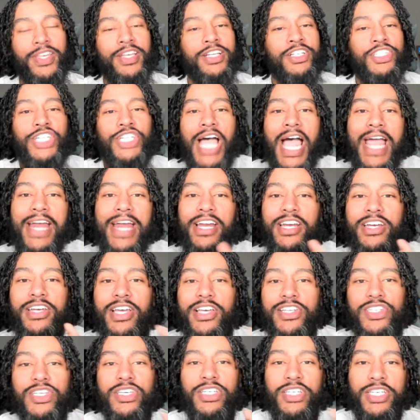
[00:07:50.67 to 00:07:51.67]
China
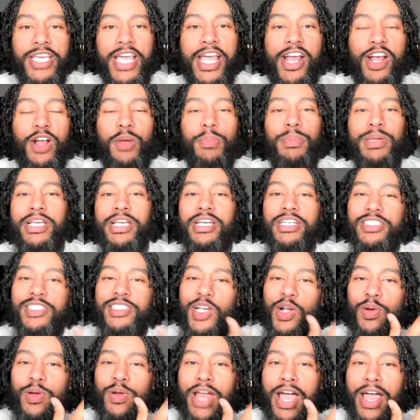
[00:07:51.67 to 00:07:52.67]
doesn't care because
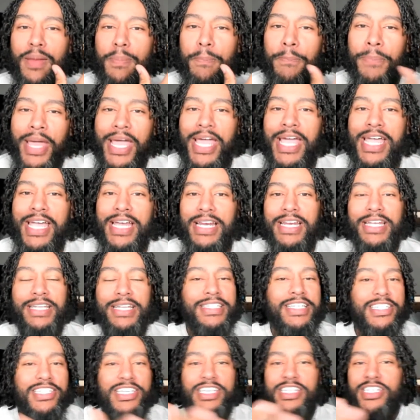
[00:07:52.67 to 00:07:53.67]
they're not paying it.
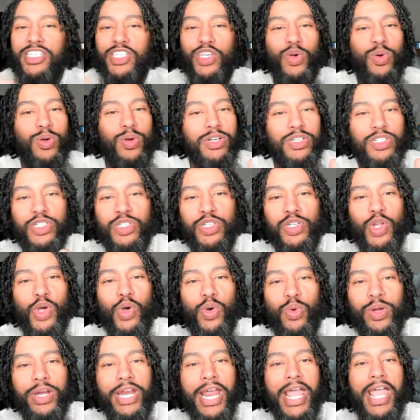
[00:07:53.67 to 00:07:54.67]
This isn't going to
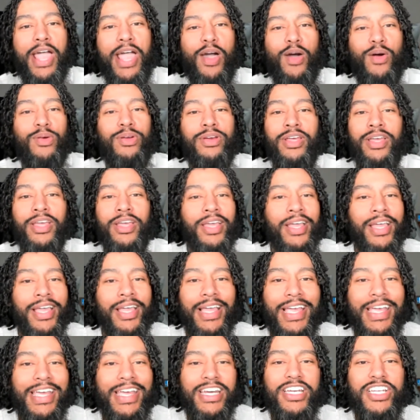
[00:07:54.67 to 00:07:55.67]
slow down
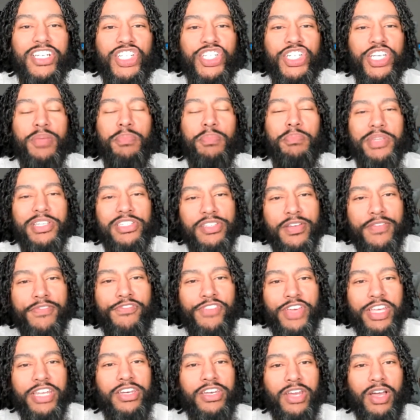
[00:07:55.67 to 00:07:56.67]
any shipments of
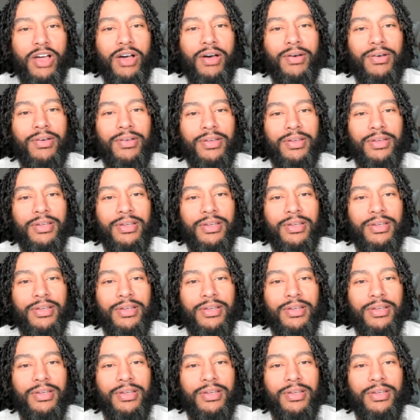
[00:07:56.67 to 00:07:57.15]
fentanyl.